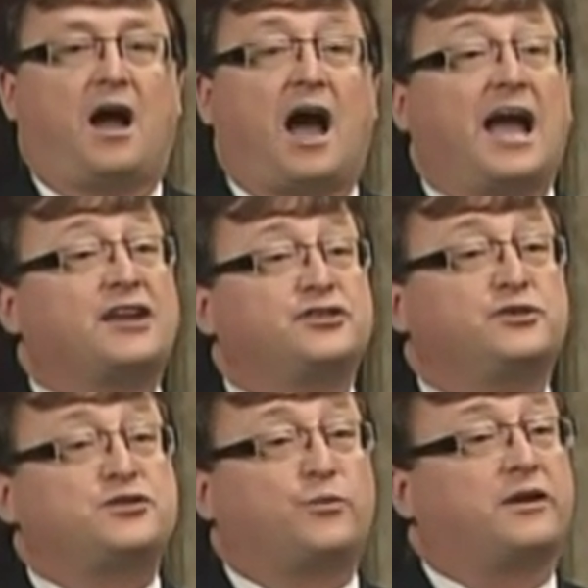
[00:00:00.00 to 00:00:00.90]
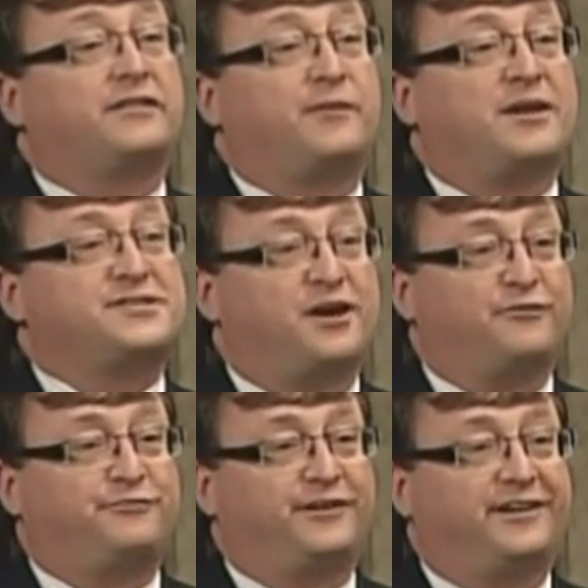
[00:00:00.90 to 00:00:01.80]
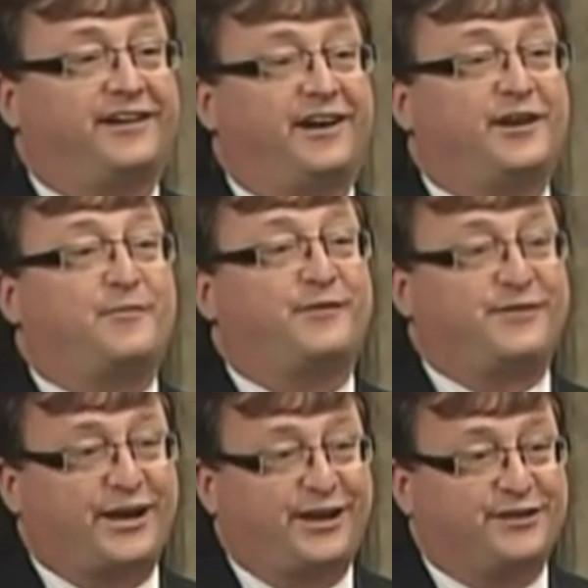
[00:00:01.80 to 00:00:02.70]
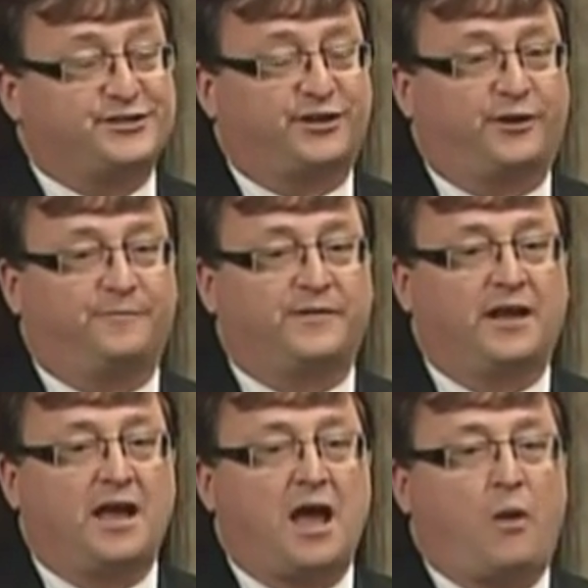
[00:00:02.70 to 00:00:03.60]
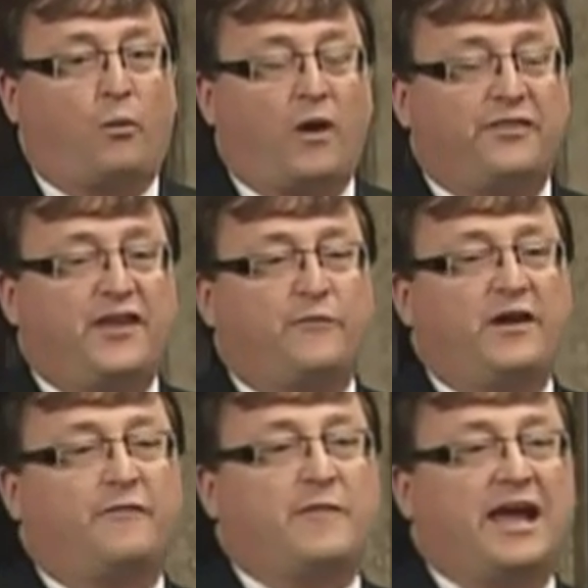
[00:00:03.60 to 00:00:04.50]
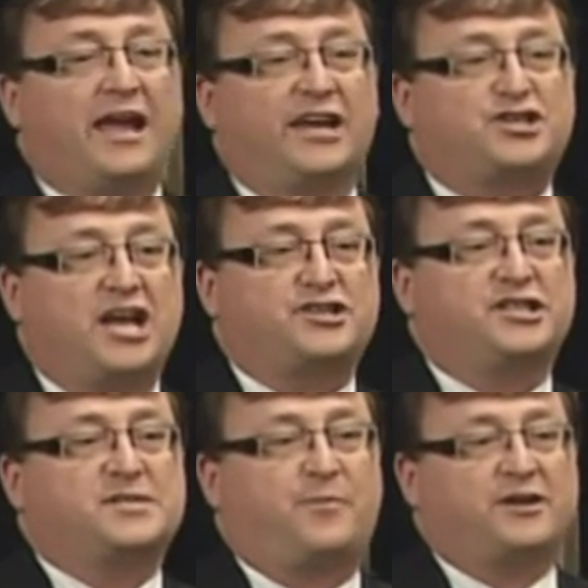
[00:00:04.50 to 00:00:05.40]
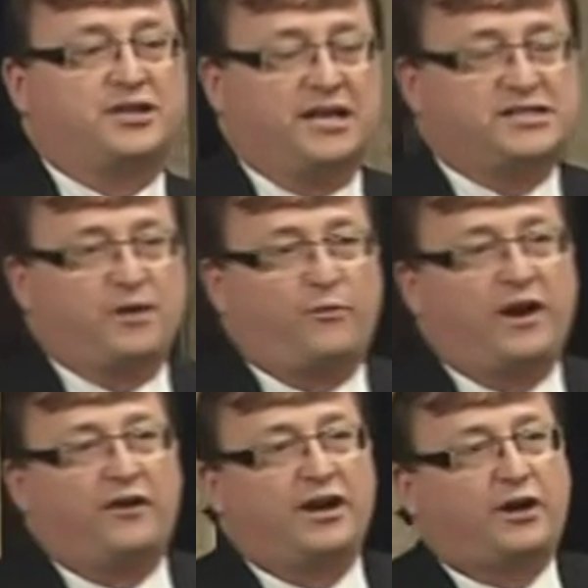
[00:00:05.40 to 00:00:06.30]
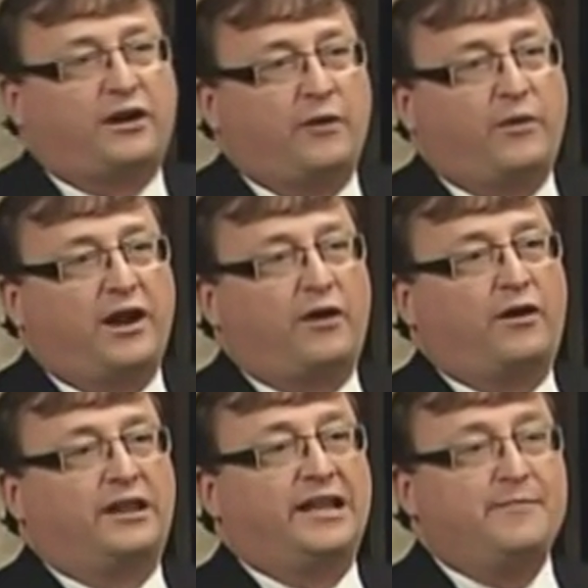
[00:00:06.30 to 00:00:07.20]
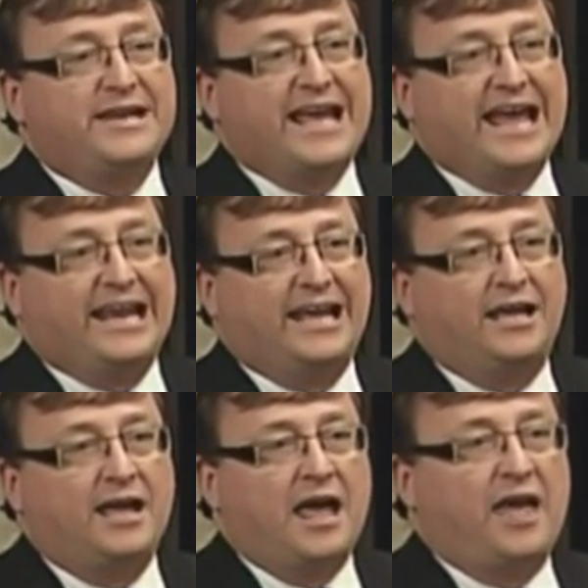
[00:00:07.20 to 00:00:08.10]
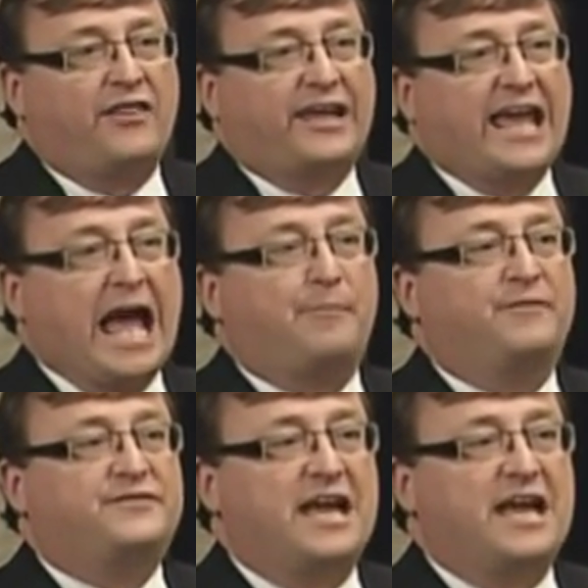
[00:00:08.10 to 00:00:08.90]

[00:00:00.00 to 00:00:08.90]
I actually used to work there myself a number of decades ago. One thing we are making a change in this budget is that we are eliminating the cap of